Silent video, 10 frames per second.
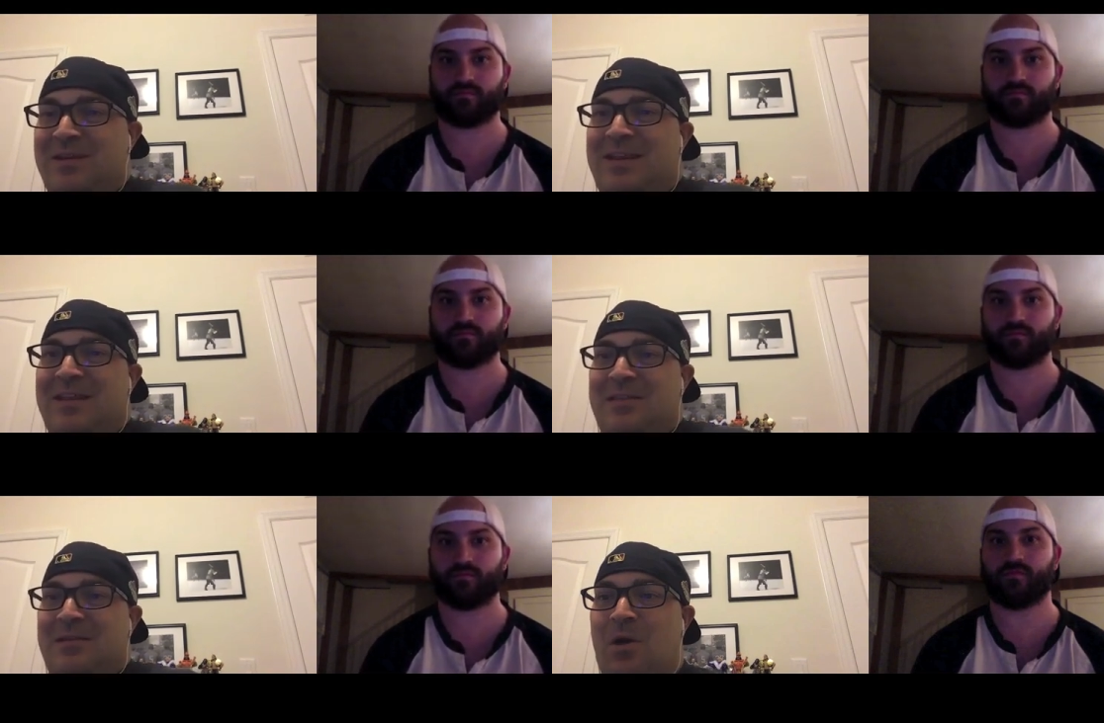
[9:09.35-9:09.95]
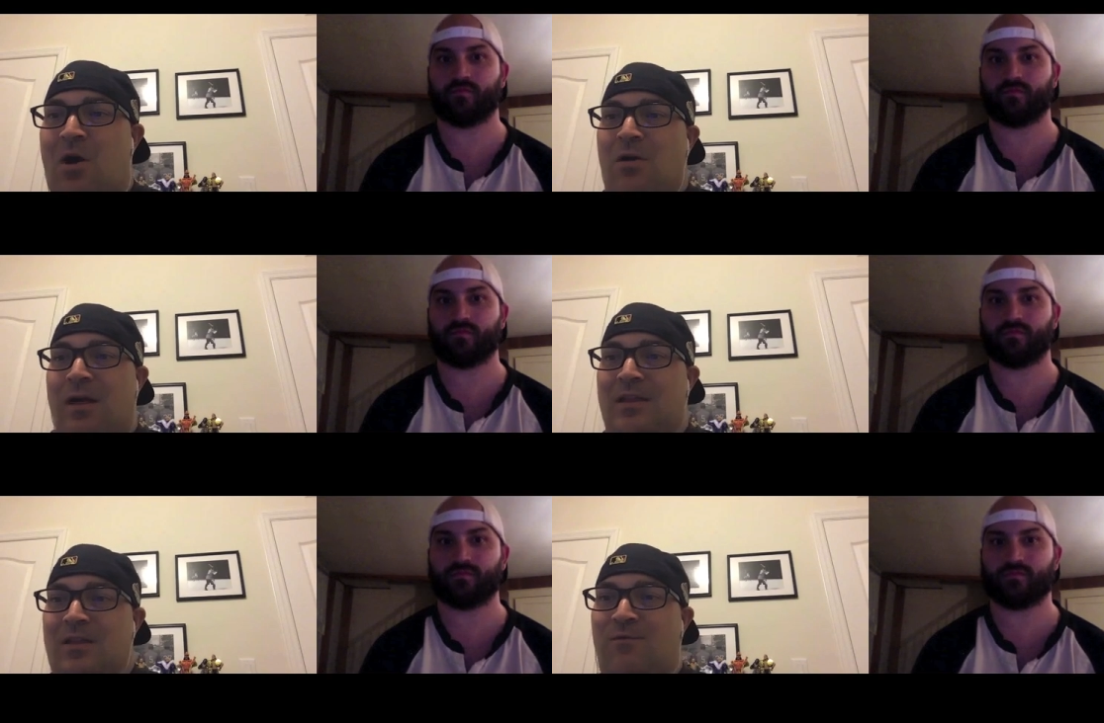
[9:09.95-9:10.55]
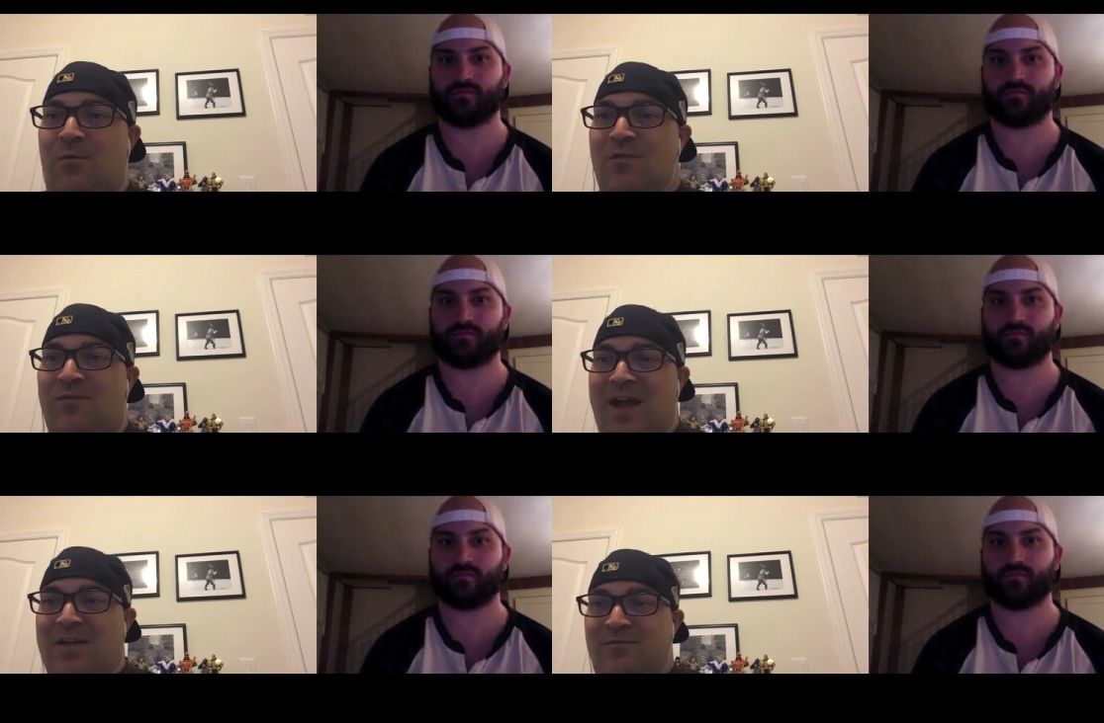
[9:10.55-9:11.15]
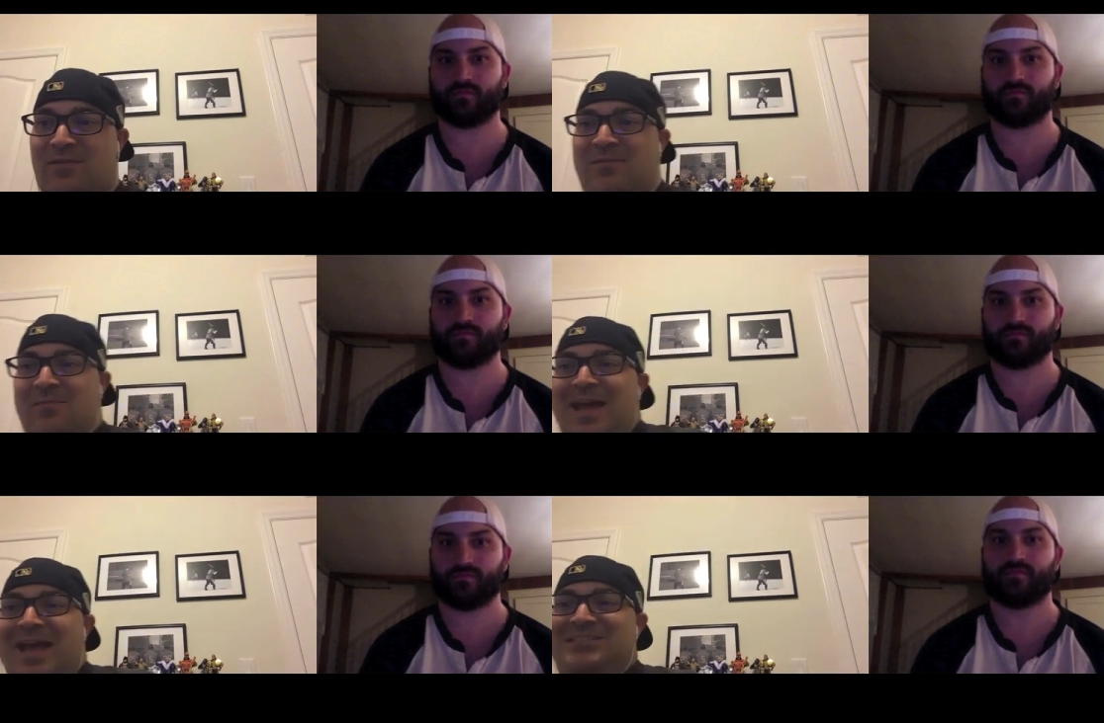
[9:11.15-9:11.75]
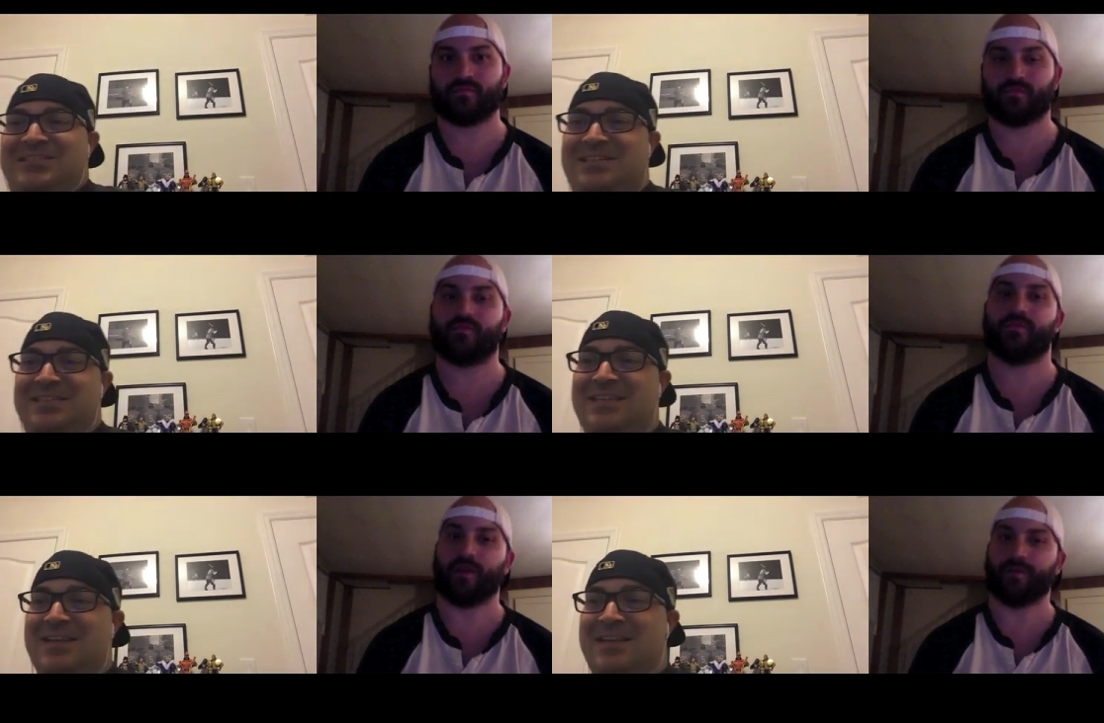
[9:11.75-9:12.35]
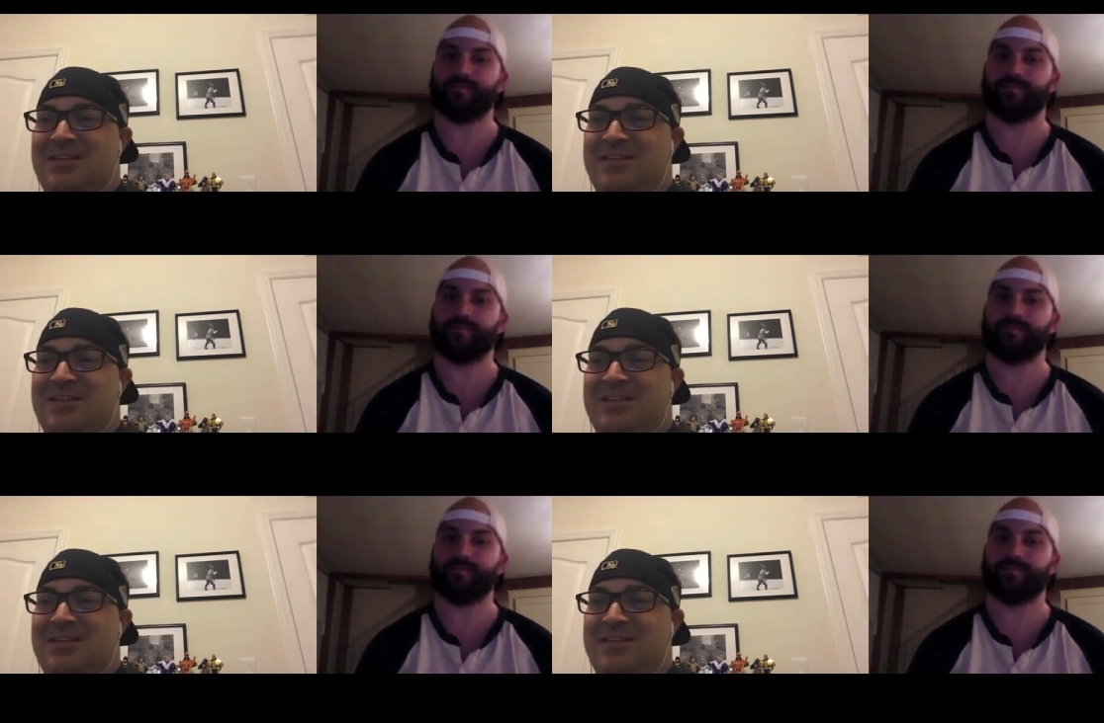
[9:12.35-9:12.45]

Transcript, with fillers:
Speaker 1: He had them all at like four or five flame matches. Yeah.